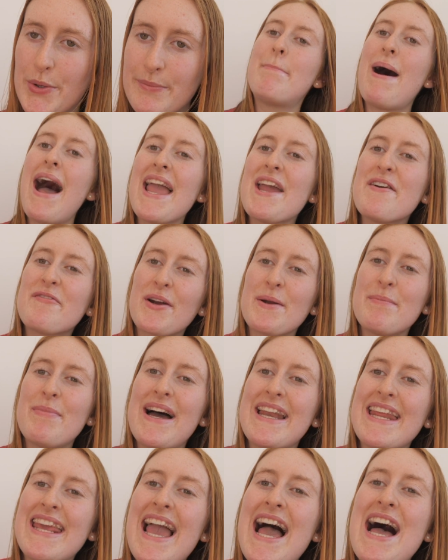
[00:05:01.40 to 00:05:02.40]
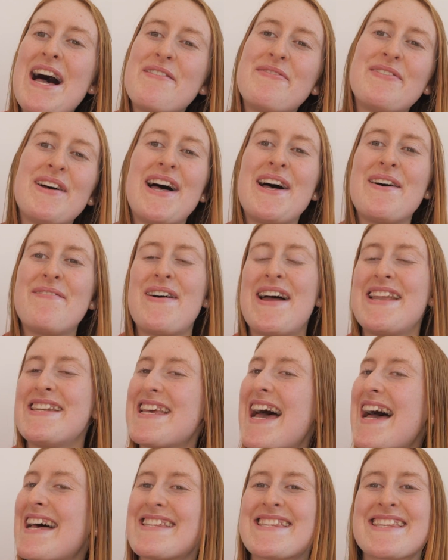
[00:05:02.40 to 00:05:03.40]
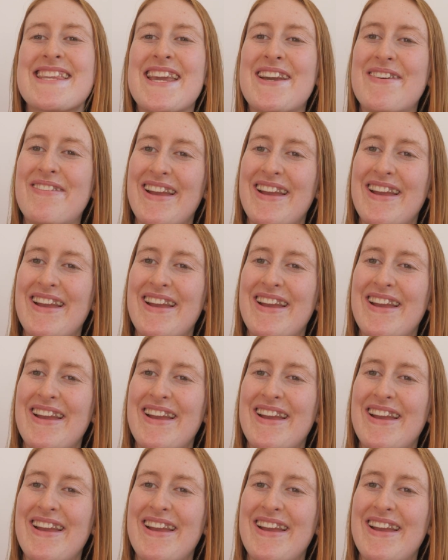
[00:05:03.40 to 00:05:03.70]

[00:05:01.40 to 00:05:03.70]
Bye everybody, have a fantastic